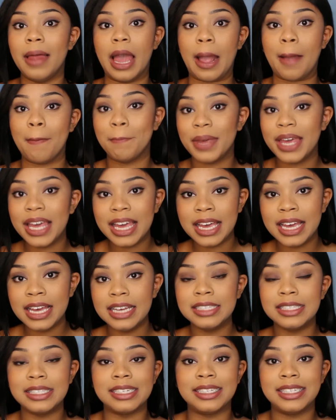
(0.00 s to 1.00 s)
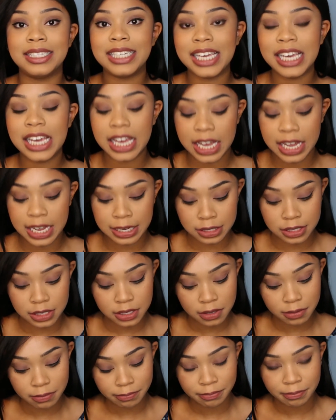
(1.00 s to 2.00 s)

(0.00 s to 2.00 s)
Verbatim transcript: like P's and T's,